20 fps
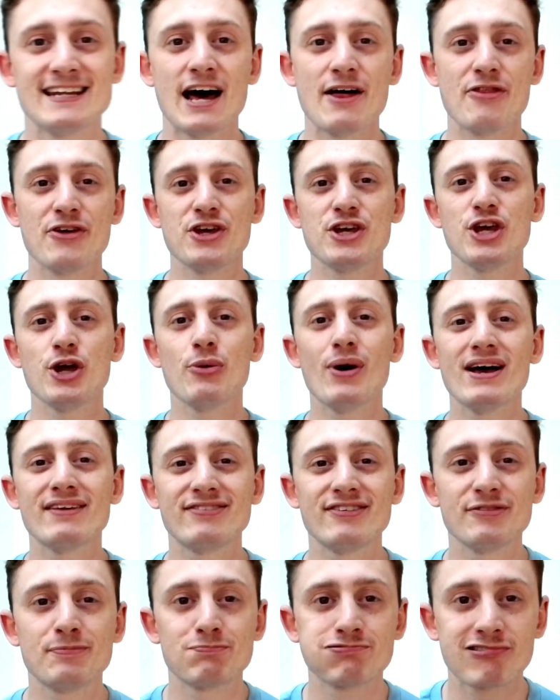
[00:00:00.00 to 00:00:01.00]
Now, the US
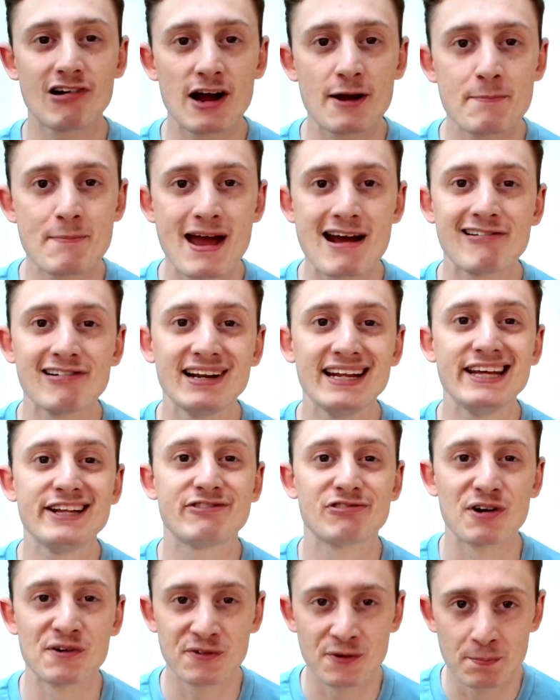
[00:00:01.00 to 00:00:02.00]
is primarily
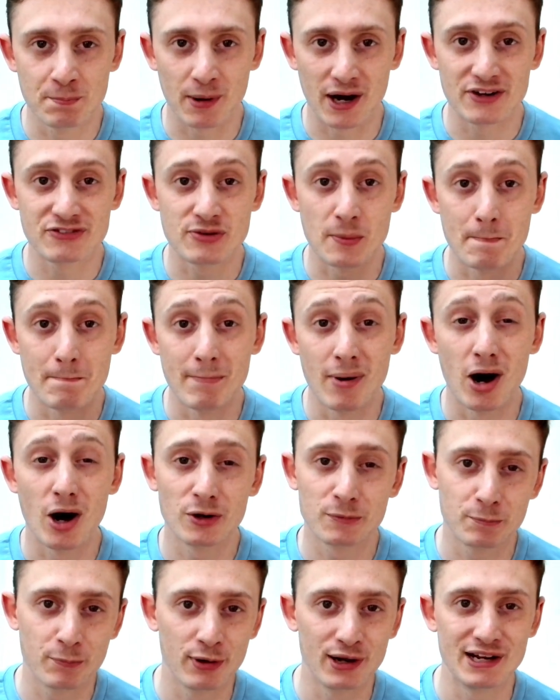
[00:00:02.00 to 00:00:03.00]
driven by
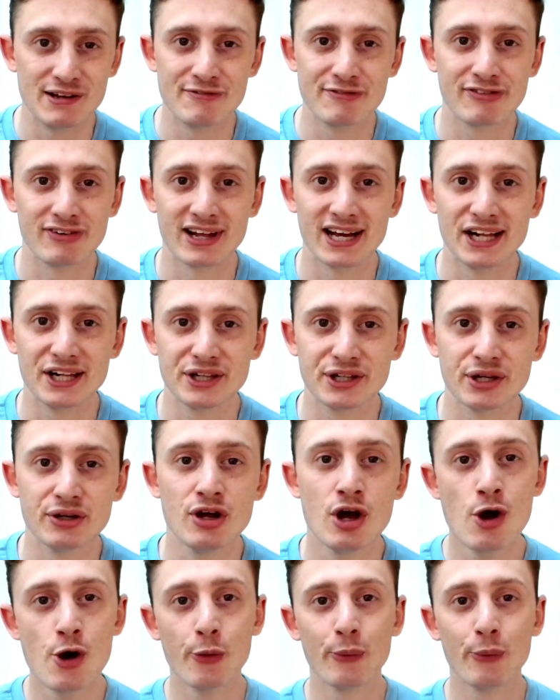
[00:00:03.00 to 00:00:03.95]
demand pull inflation,